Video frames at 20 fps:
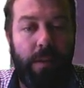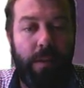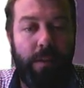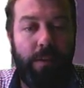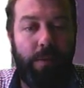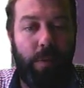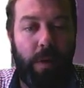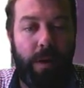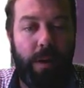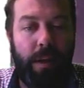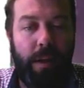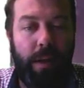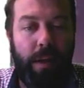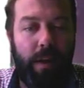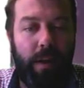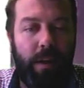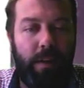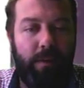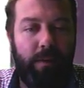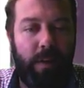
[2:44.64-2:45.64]
This one
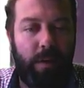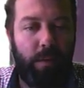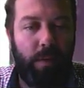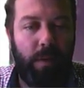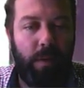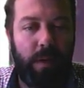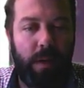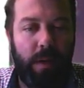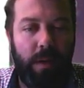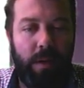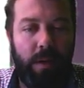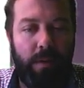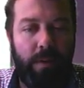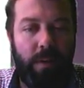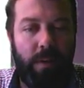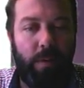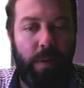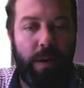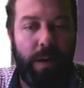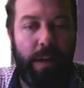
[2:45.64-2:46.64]
here, in fact,
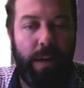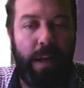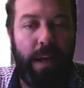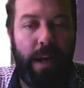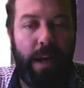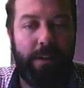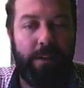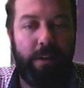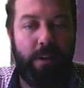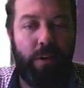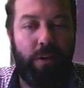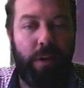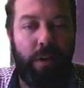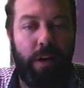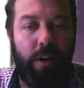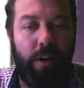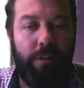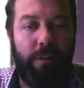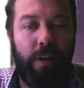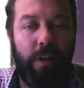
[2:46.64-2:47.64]
this one here has a
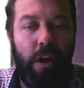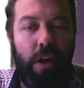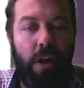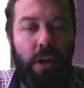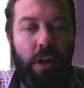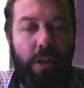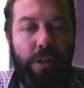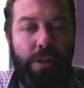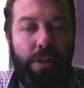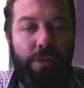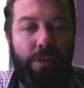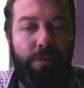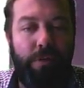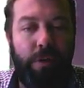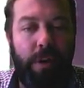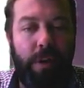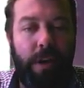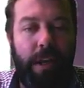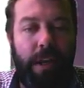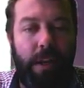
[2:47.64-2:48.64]
degree of
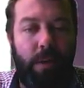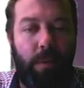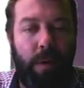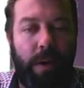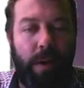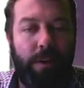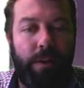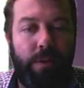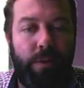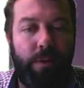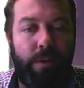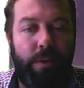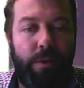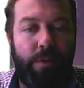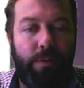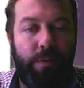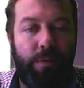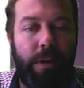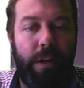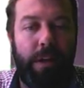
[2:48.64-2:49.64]
three. One, two,
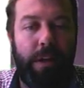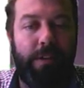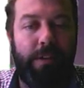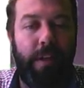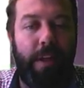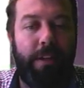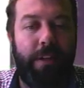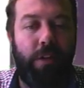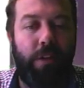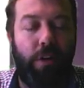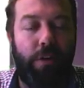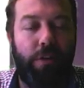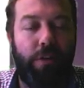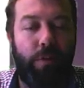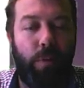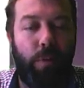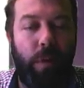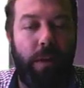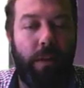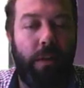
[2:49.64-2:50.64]
three. So that's odd
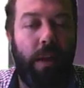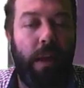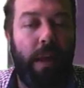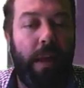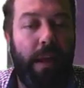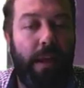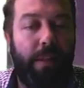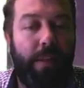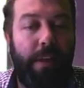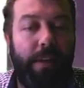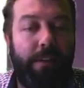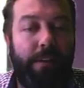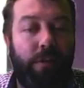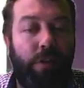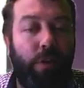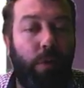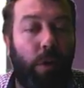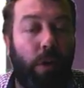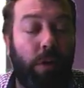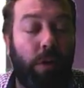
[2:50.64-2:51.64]
as well. There's two